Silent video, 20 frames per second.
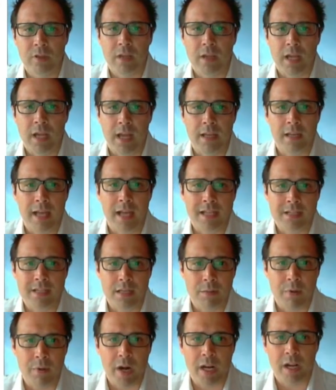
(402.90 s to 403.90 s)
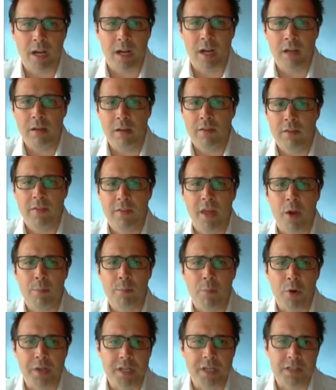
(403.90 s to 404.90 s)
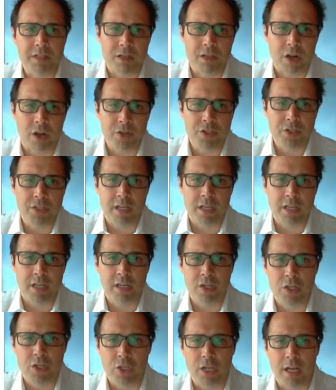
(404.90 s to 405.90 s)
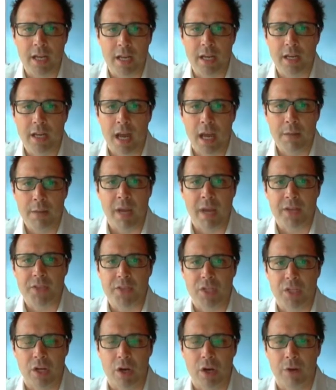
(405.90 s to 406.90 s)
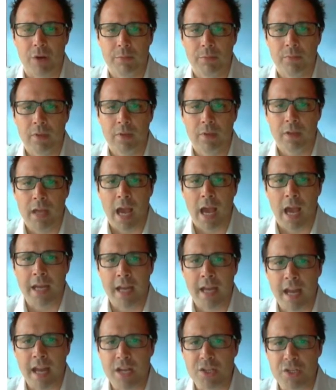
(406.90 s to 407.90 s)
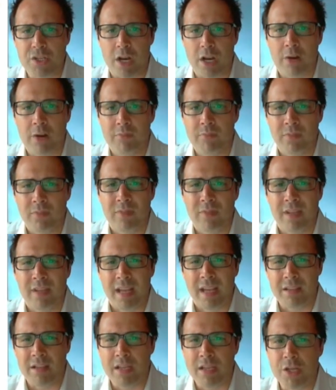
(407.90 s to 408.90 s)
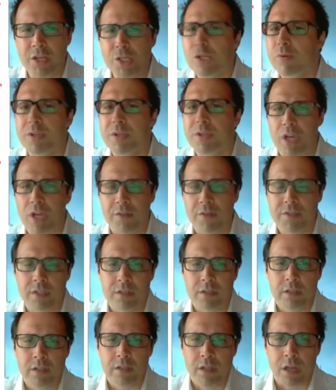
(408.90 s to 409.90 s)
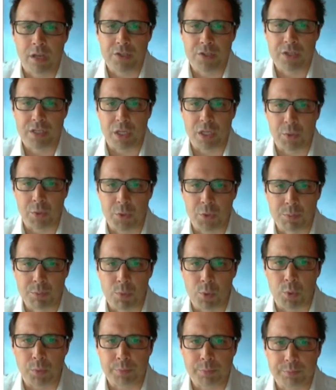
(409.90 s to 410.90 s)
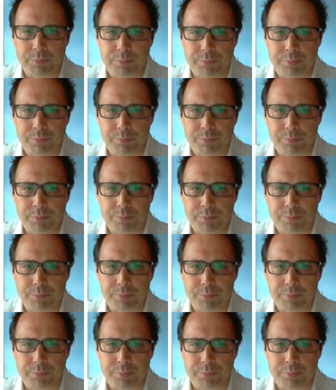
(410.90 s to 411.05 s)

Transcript: In Latin America, they are modest in Argentina, Chile and Mexico. And in Asia, Indonesian reserves are still small.